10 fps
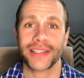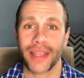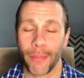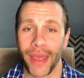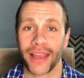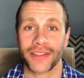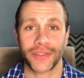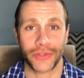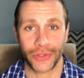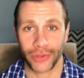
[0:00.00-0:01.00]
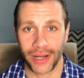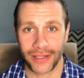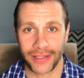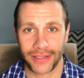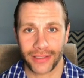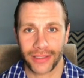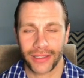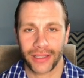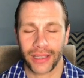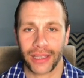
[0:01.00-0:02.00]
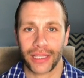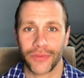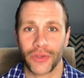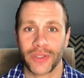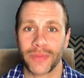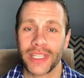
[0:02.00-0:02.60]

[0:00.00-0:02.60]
setbacks and stress. I give you some